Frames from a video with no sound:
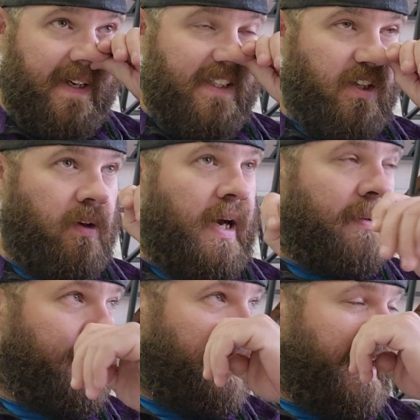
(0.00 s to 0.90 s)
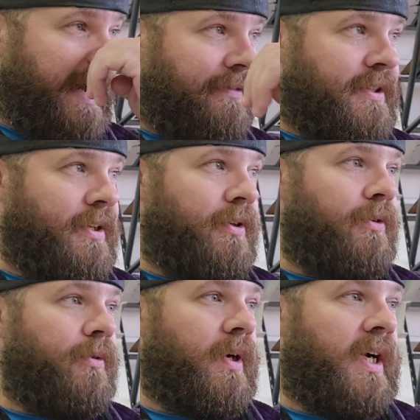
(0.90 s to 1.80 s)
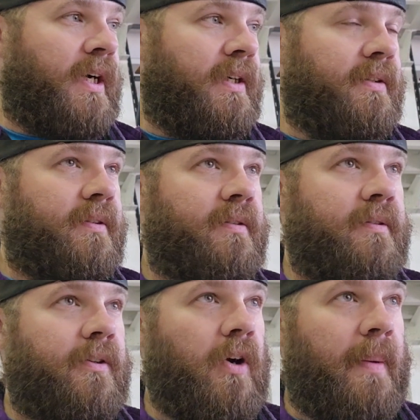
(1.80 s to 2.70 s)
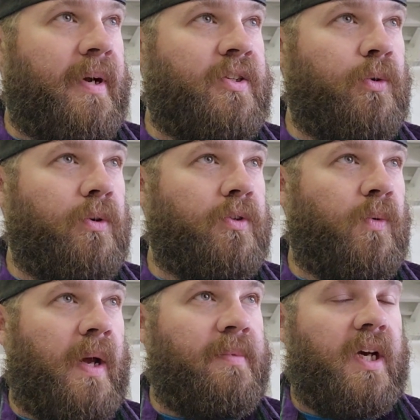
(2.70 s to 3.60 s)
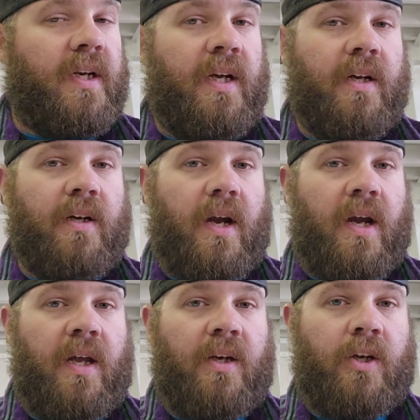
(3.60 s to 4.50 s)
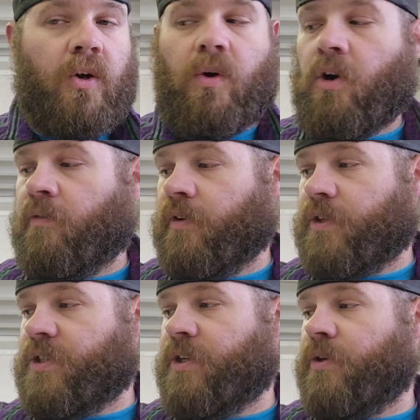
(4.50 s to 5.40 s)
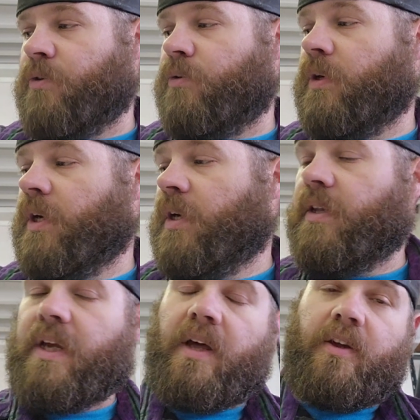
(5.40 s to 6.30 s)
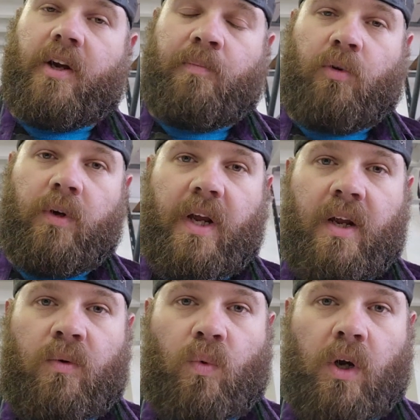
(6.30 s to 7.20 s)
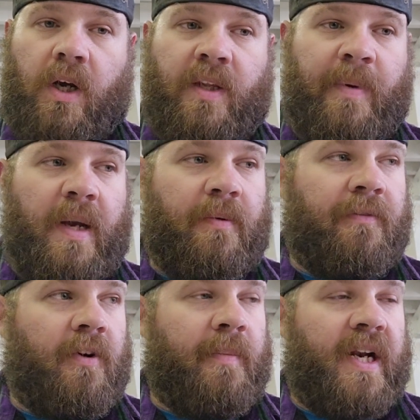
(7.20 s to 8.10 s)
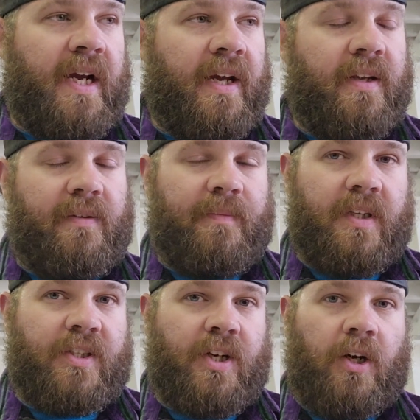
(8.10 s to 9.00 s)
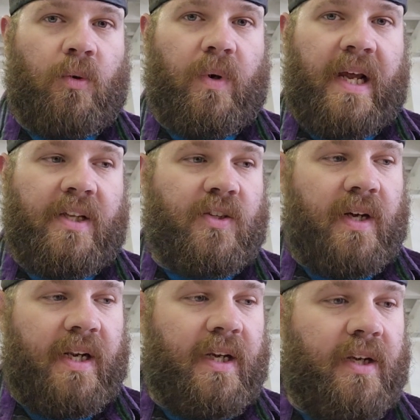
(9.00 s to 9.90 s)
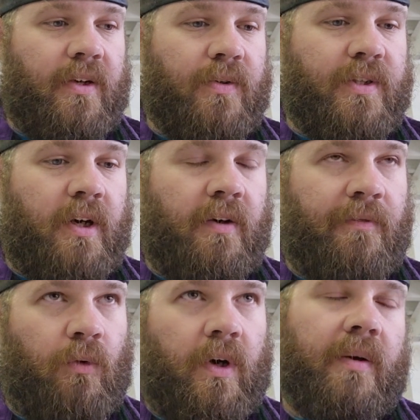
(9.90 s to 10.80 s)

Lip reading: So I'm going to have to grab my tools when I'm done here and go over to the other airport and work on the Piper for a minute. The starter went out, so I got to get a new starter for it.